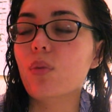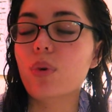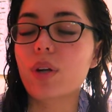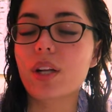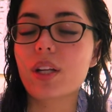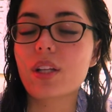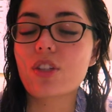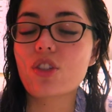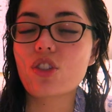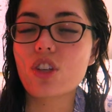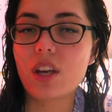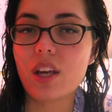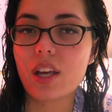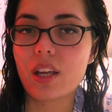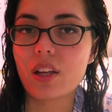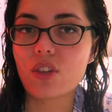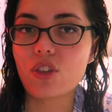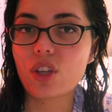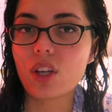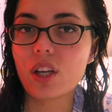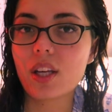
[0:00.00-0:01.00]
wouldn't
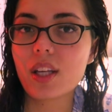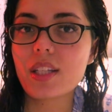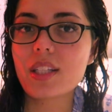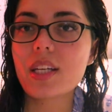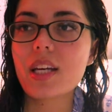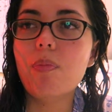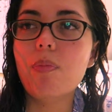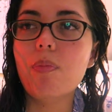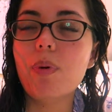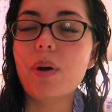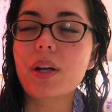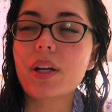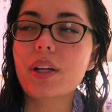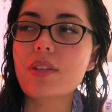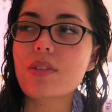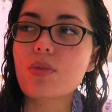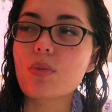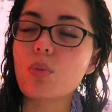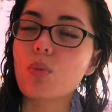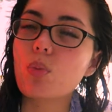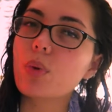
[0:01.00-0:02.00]
change it, but
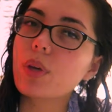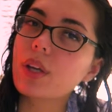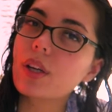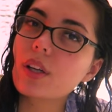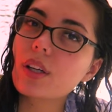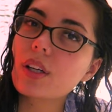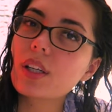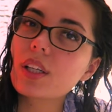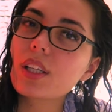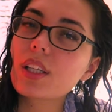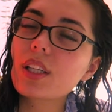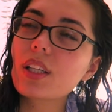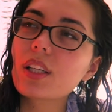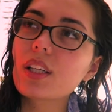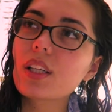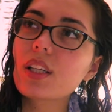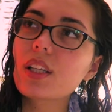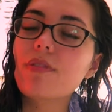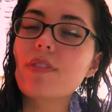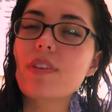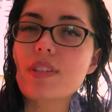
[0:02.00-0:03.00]
it's weird
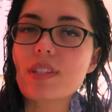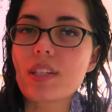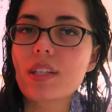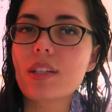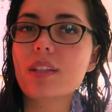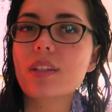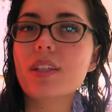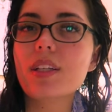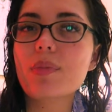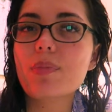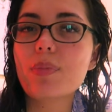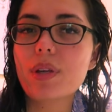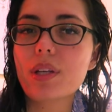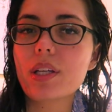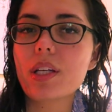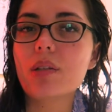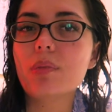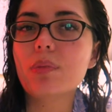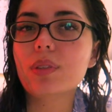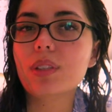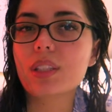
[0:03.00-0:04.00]
physically being
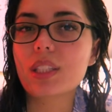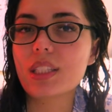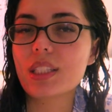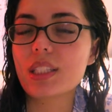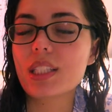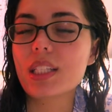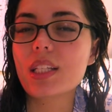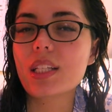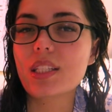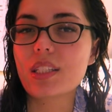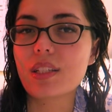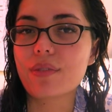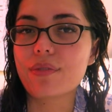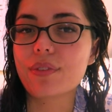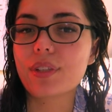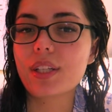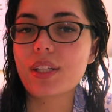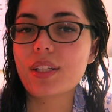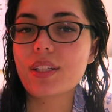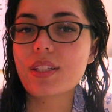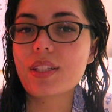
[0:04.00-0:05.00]
able to see the
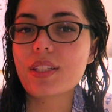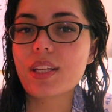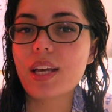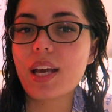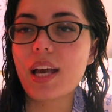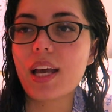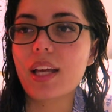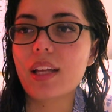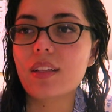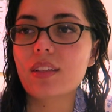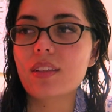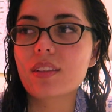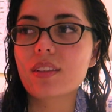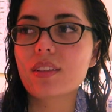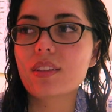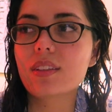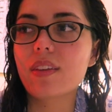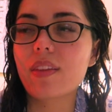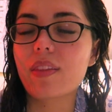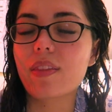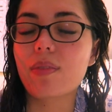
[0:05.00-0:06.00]
difference. And
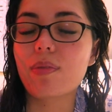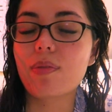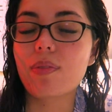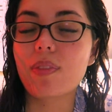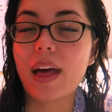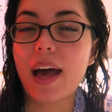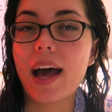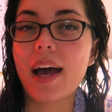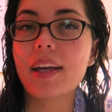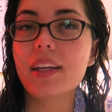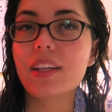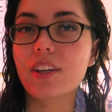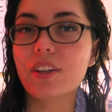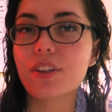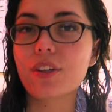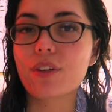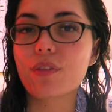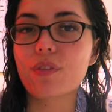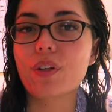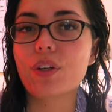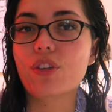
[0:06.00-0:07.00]
that
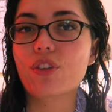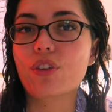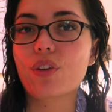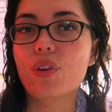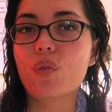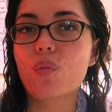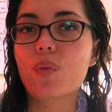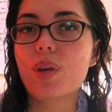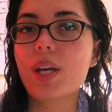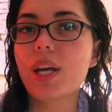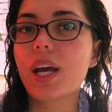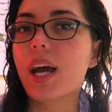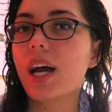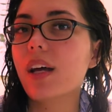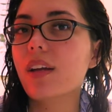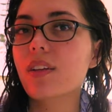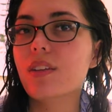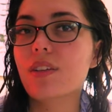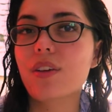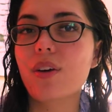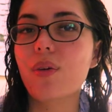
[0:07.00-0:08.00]
younger version of me
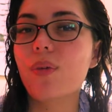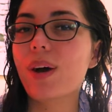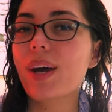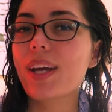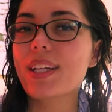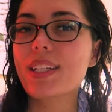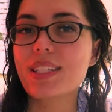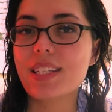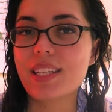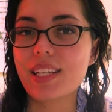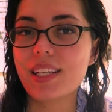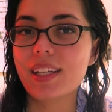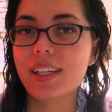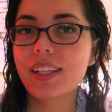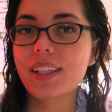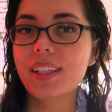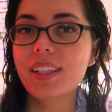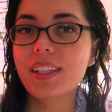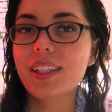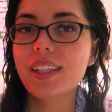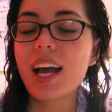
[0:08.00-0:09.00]
had no
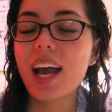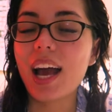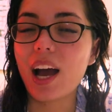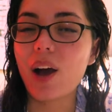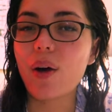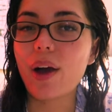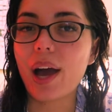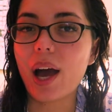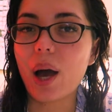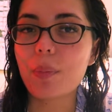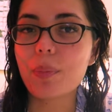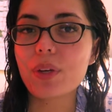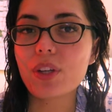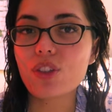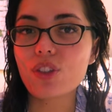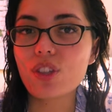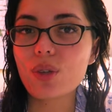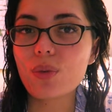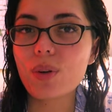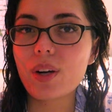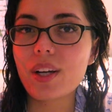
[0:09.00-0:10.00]
idea how happy
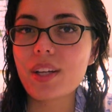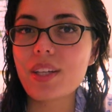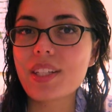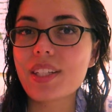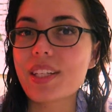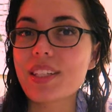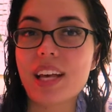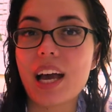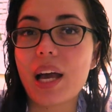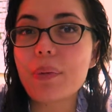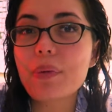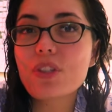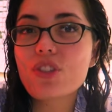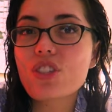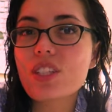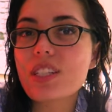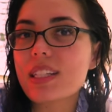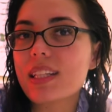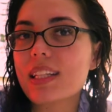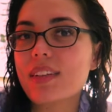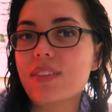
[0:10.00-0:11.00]
she was because I was
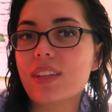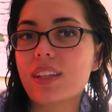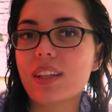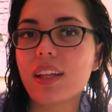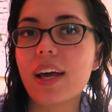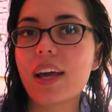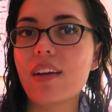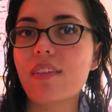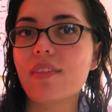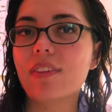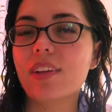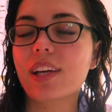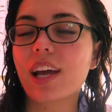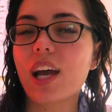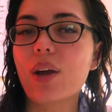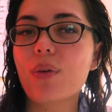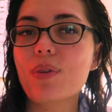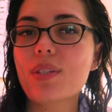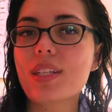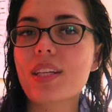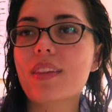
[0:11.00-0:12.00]
just living life. Like
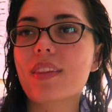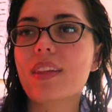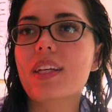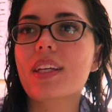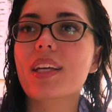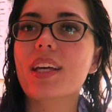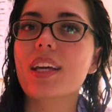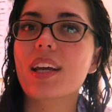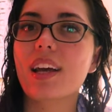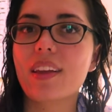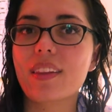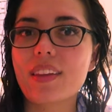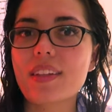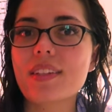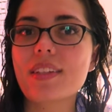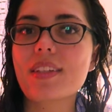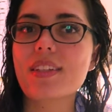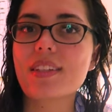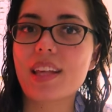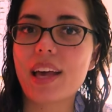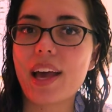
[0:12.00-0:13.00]
I wasn't thinking
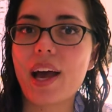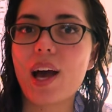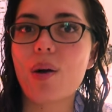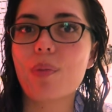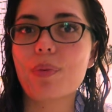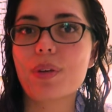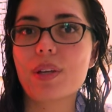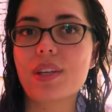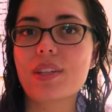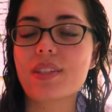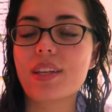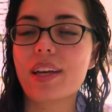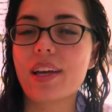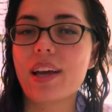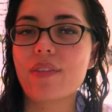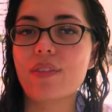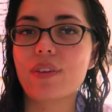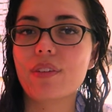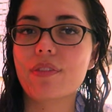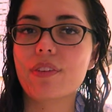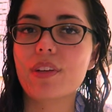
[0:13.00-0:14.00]
this is the happiest I
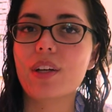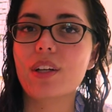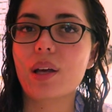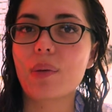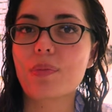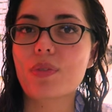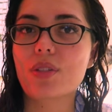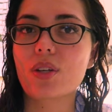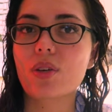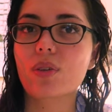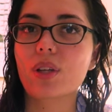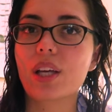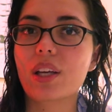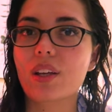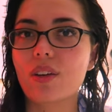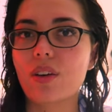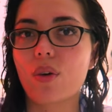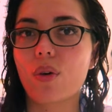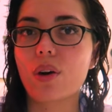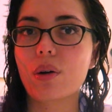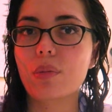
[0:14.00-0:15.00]
ever feel. I'm so like
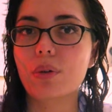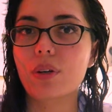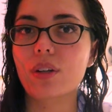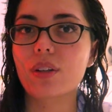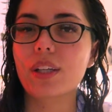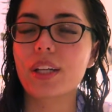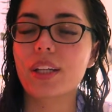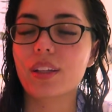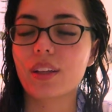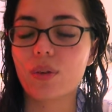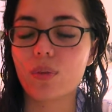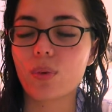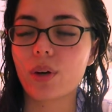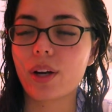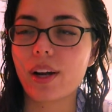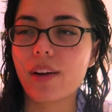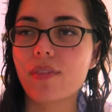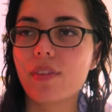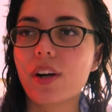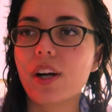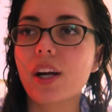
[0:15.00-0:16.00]
normal and like
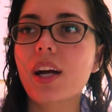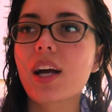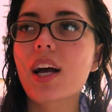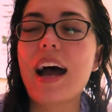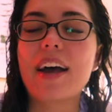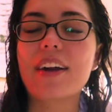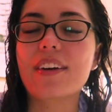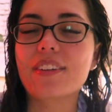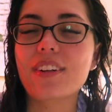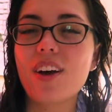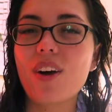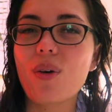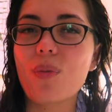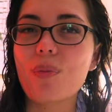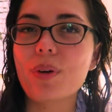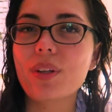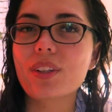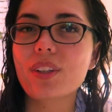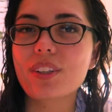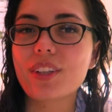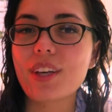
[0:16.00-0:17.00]
whatever. I don't know.
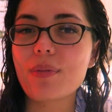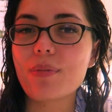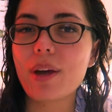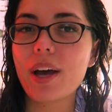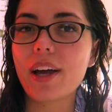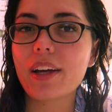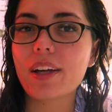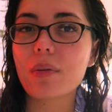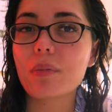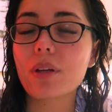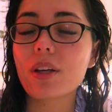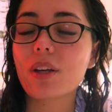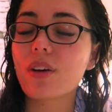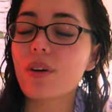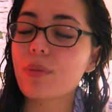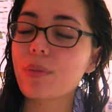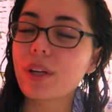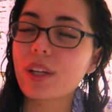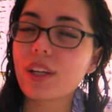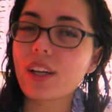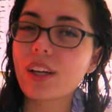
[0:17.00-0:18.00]
But looking back, I'm like, oh
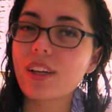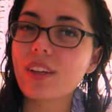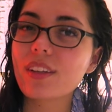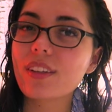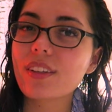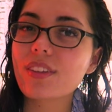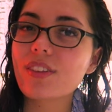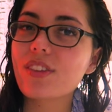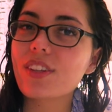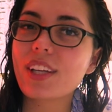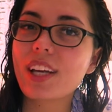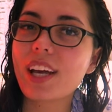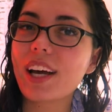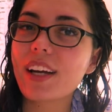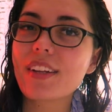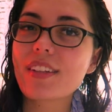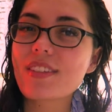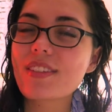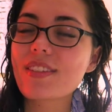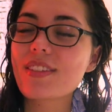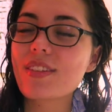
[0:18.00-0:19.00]
my God, she
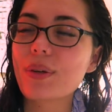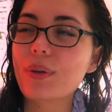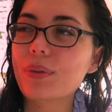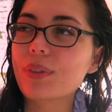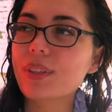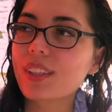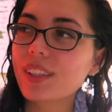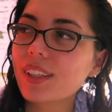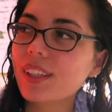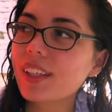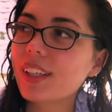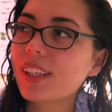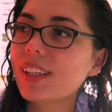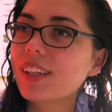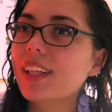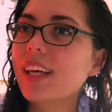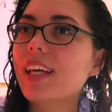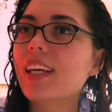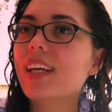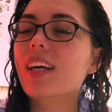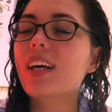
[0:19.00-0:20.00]
had it so good.
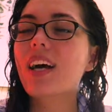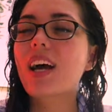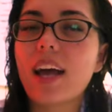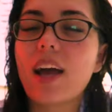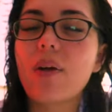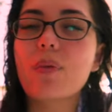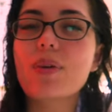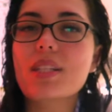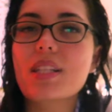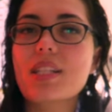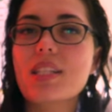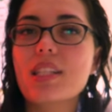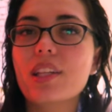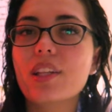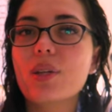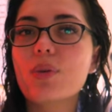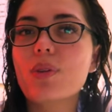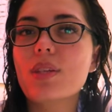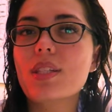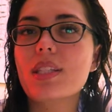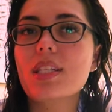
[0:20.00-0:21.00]
Like I wasn't
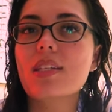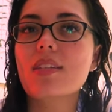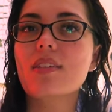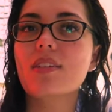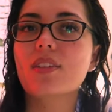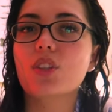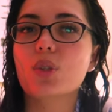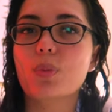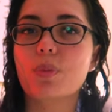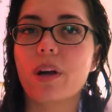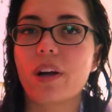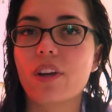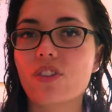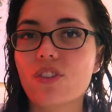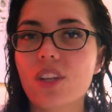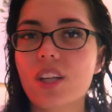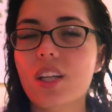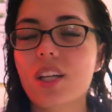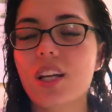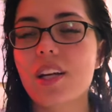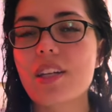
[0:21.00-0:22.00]
dealing with seasonal
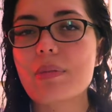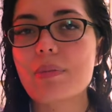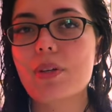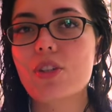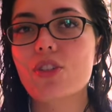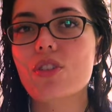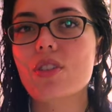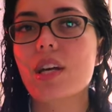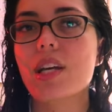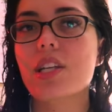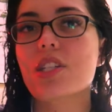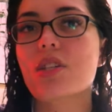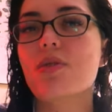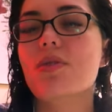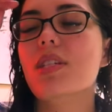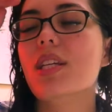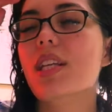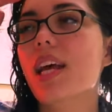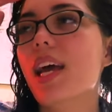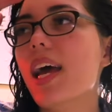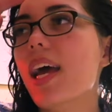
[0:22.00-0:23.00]
depression as much as I do
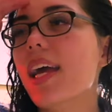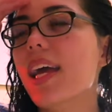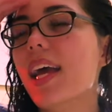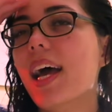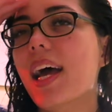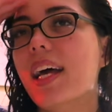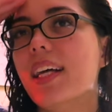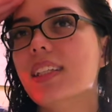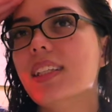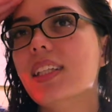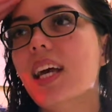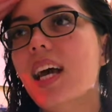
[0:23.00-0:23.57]
today. And